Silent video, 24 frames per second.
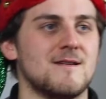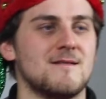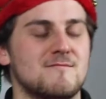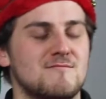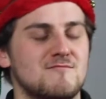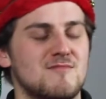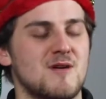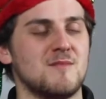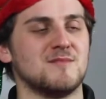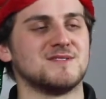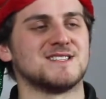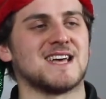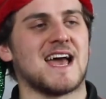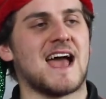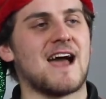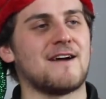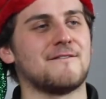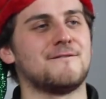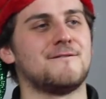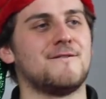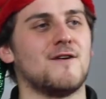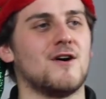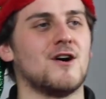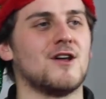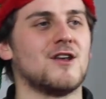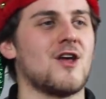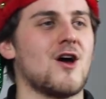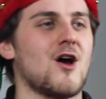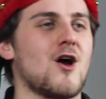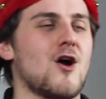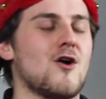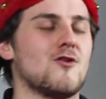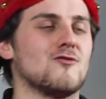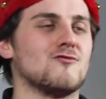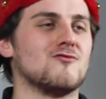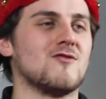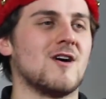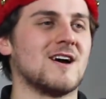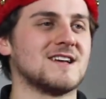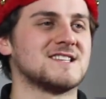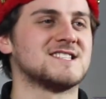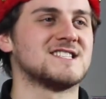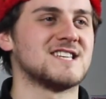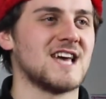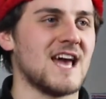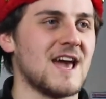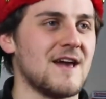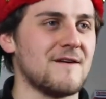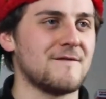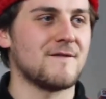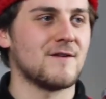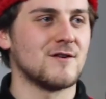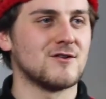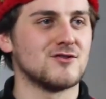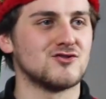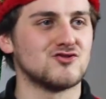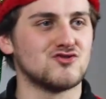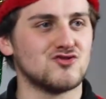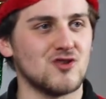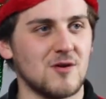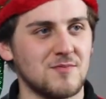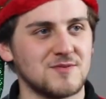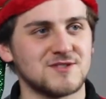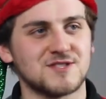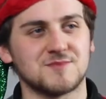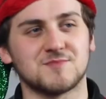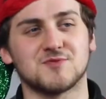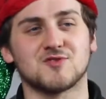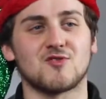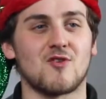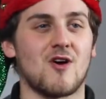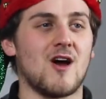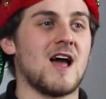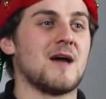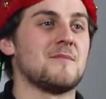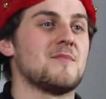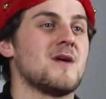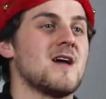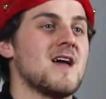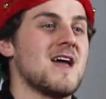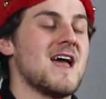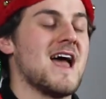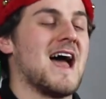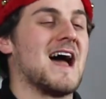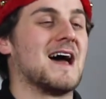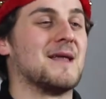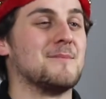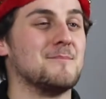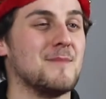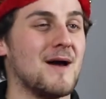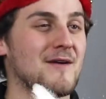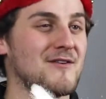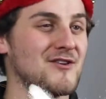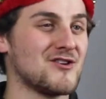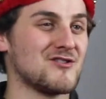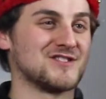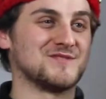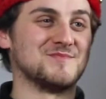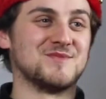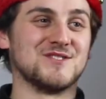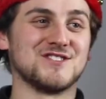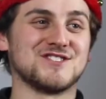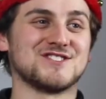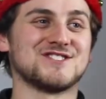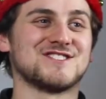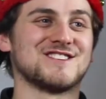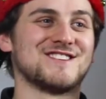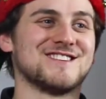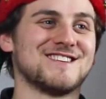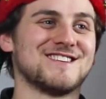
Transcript: Remember to have fun, ride safe, drop a subscribe, and Merry Christmas.